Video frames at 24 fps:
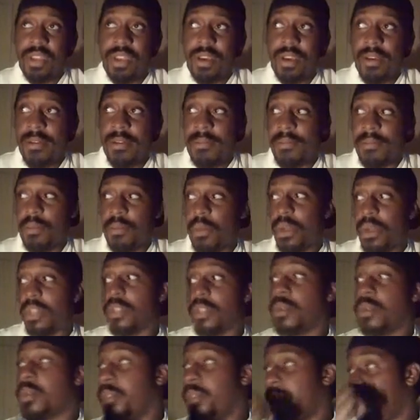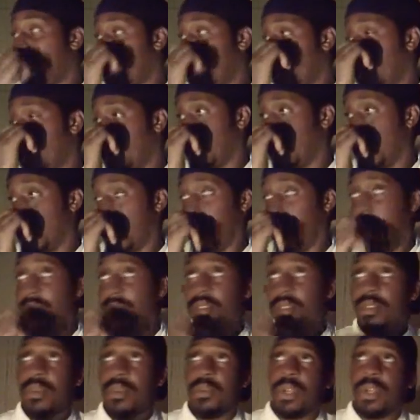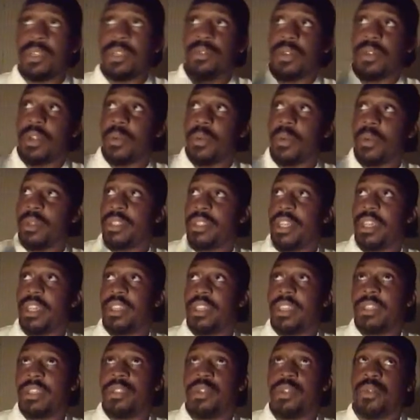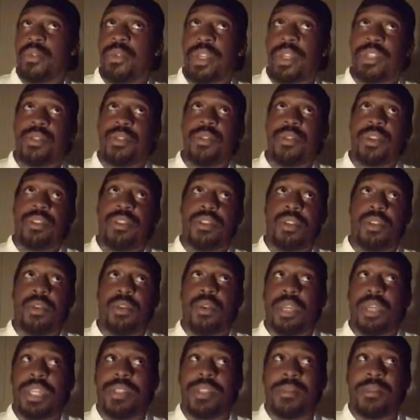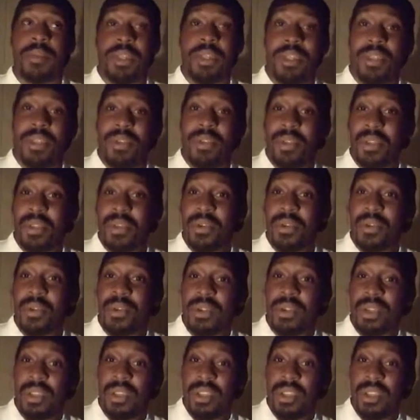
One of the cool things that we did at a restaurant I worked at like 2 restaurants ago, I guess about a year ago,